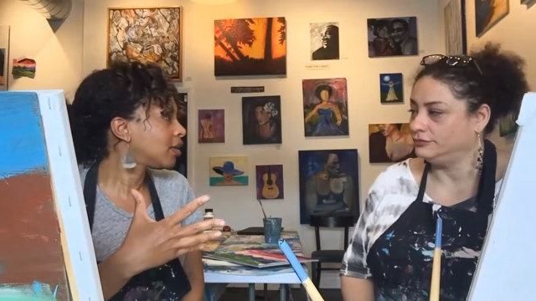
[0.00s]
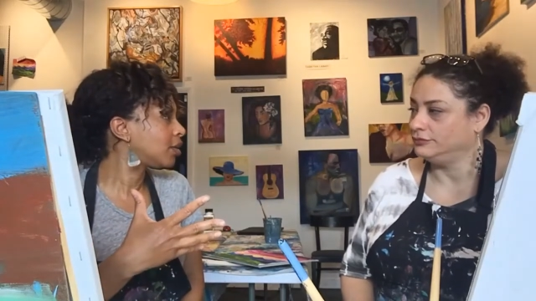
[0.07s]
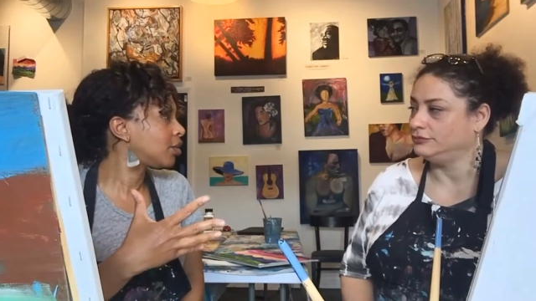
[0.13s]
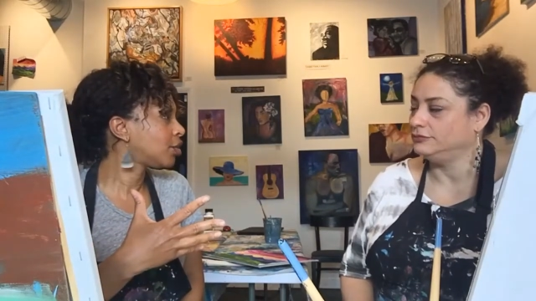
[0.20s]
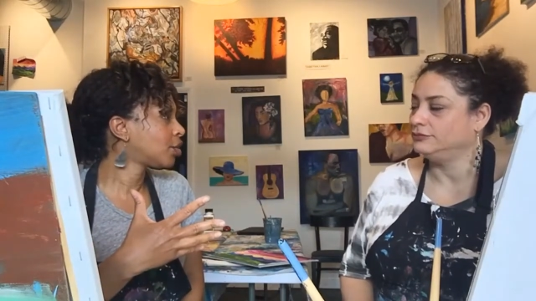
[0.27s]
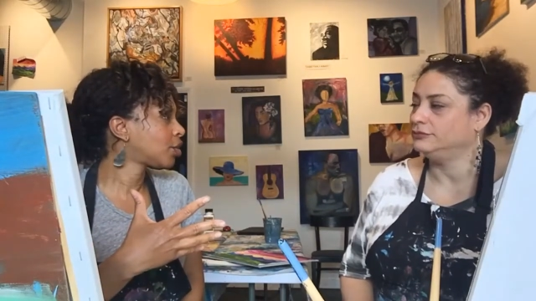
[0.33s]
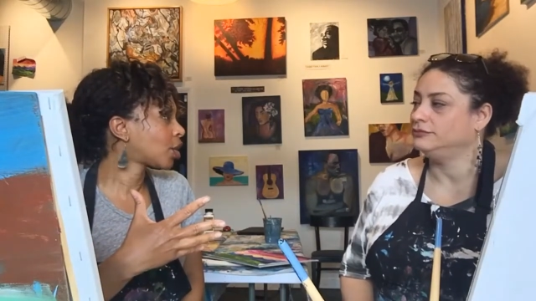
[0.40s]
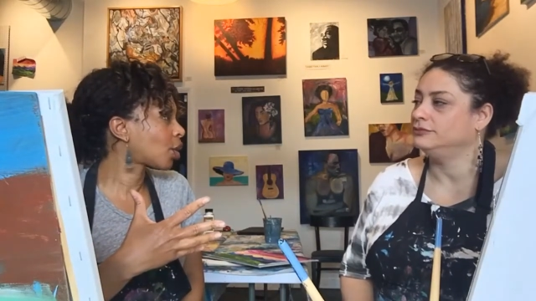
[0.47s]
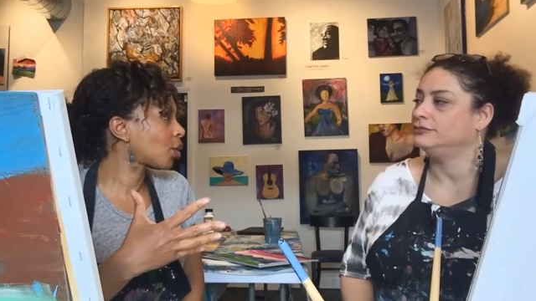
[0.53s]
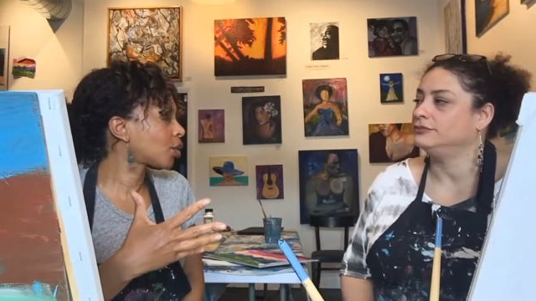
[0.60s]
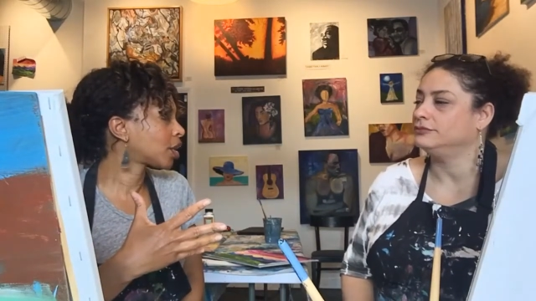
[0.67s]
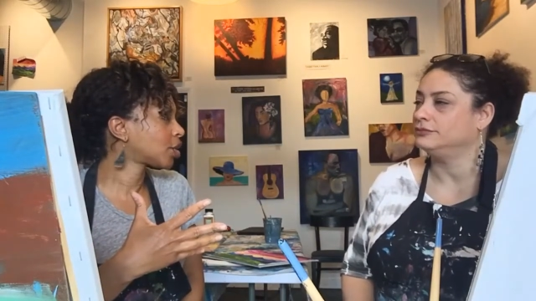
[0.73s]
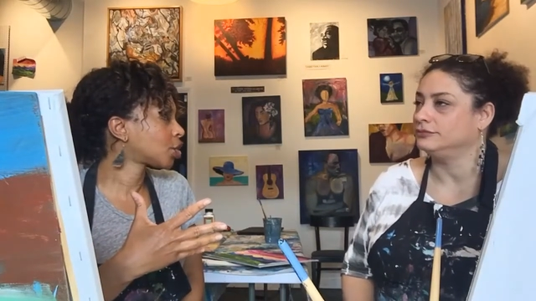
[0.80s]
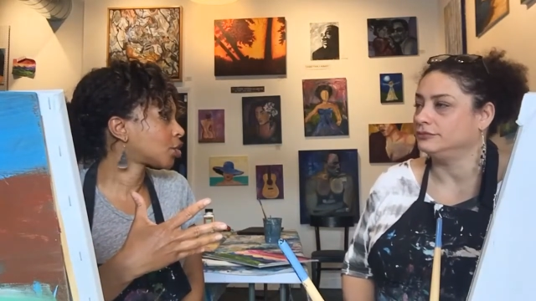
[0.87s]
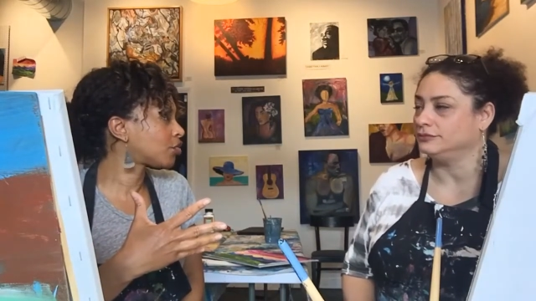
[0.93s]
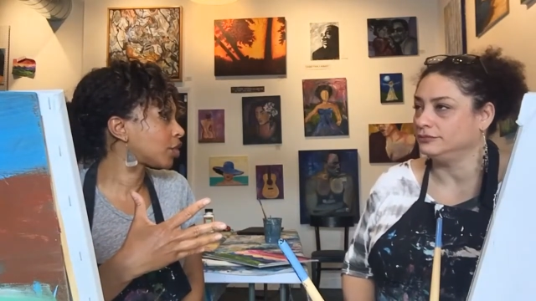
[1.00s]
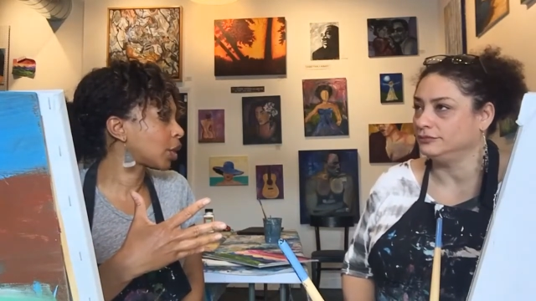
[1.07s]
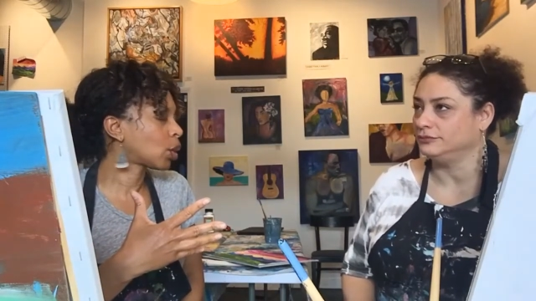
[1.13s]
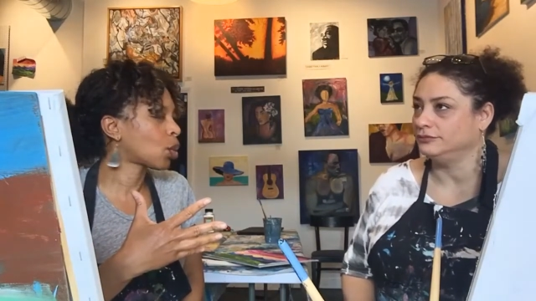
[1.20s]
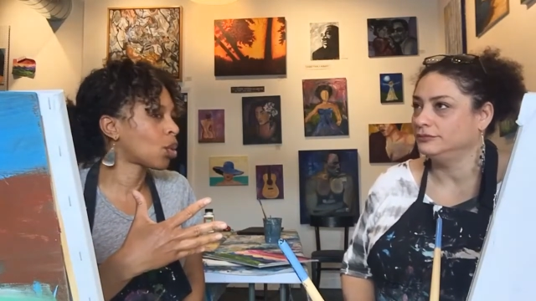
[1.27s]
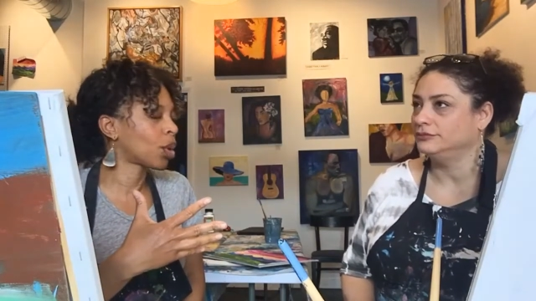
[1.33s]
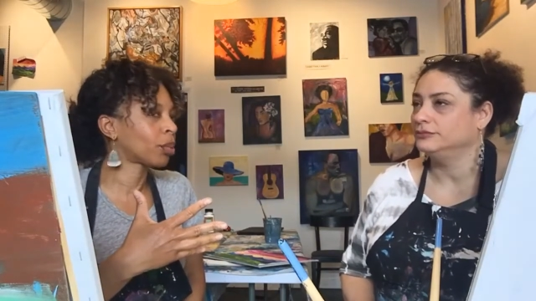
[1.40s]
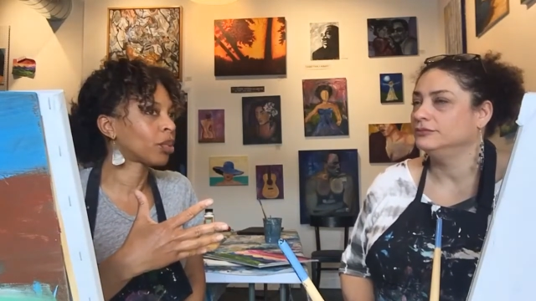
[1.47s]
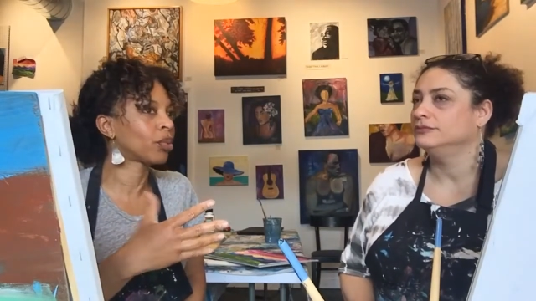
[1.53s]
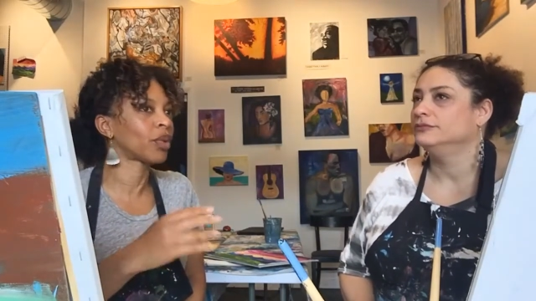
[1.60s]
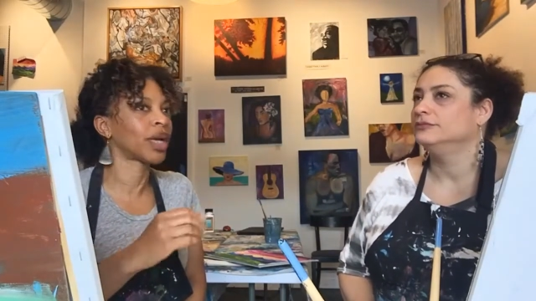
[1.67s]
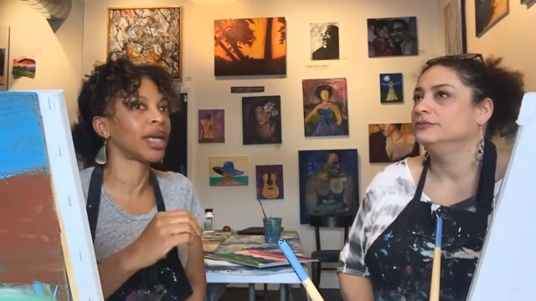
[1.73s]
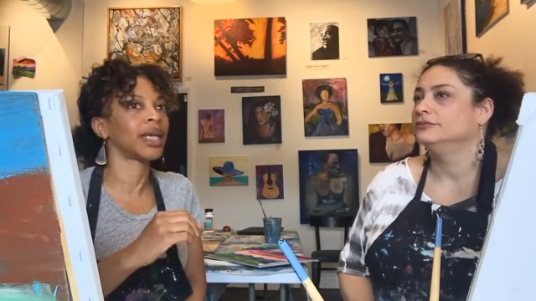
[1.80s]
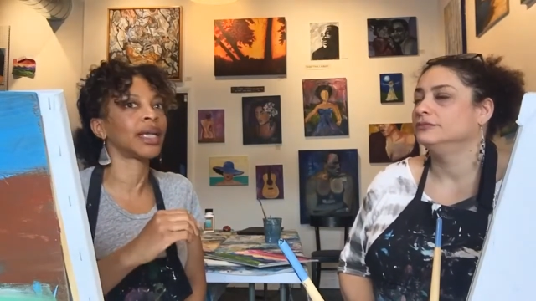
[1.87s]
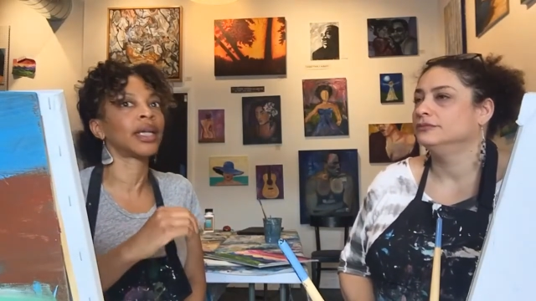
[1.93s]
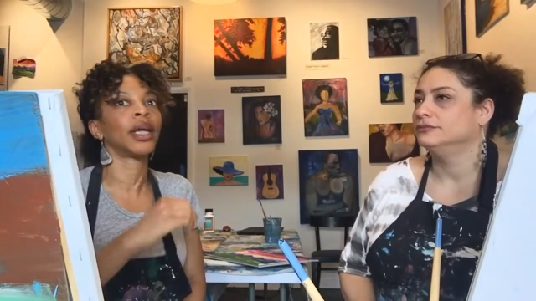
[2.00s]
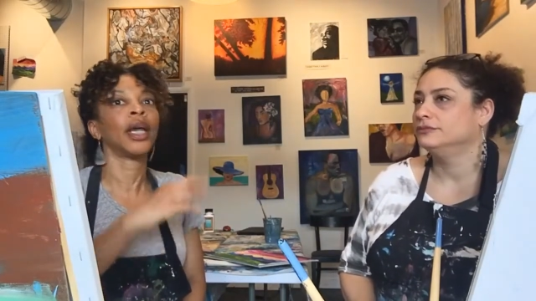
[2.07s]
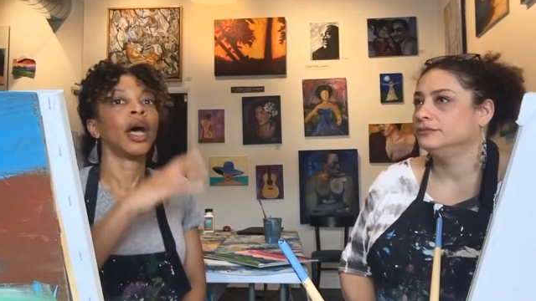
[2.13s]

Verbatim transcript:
Speaker 1: mm-hmm, you know, that mm-hmm. you've incorporated